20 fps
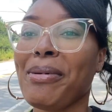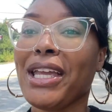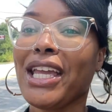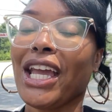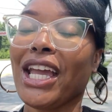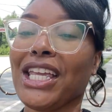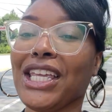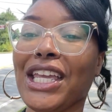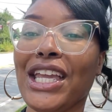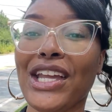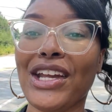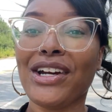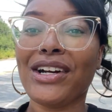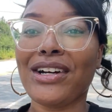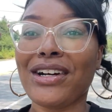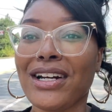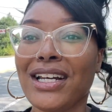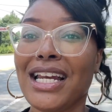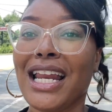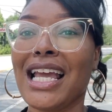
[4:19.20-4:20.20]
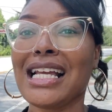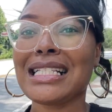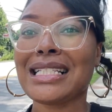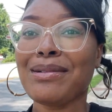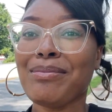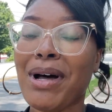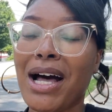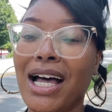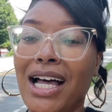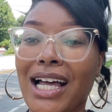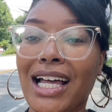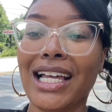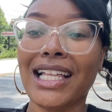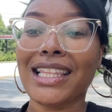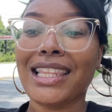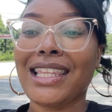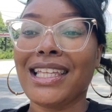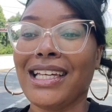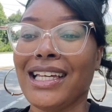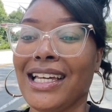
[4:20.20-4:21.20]
be a year next
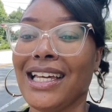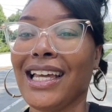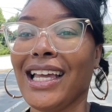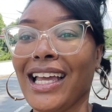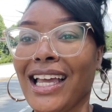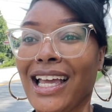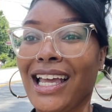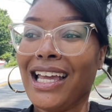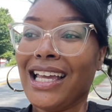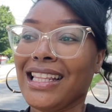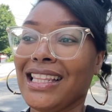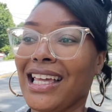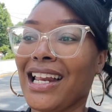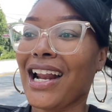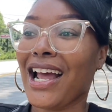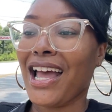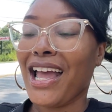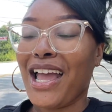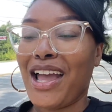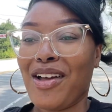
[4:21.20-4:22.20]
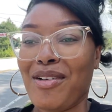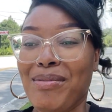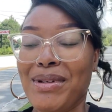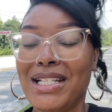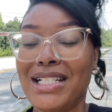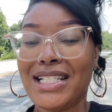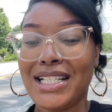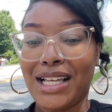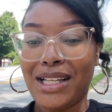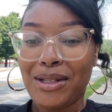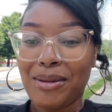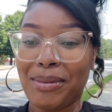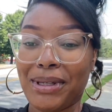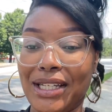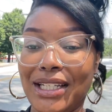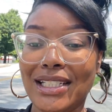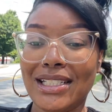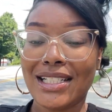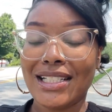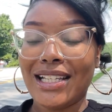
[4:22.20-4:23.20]
month that I have been
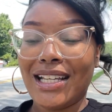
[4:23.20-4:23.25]
celibate.